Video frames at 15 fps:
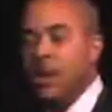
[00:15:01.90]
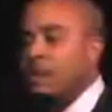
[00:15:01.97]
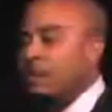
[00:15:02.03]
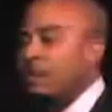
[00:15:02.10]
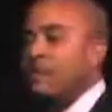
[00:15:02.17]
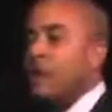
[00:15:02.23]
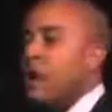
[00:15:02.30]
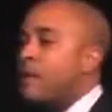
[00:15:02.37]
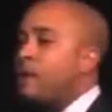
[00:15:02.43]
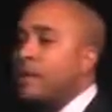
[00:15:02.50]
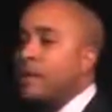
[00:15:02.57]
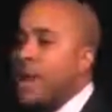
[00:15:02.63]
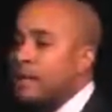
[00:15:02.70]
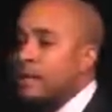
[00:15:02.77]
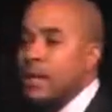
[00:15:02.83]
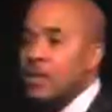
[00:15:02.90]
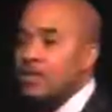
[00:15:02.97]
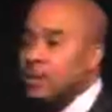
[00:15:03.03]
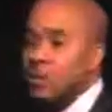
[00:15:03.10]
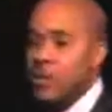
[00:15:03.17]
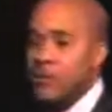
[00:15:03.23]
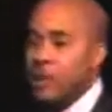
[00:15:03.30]
It's evolving like
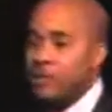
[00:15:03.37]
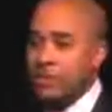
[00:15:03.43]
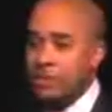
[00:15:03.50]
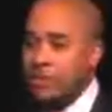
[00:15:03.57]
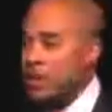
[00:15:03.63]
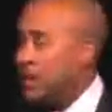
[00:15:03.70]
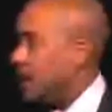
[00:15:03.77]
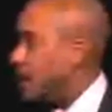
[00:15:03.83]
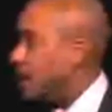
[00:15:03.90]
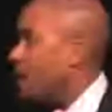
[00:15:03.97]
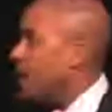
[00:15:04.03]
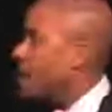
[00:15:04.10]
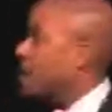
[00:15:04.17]
nothing we've ever seen.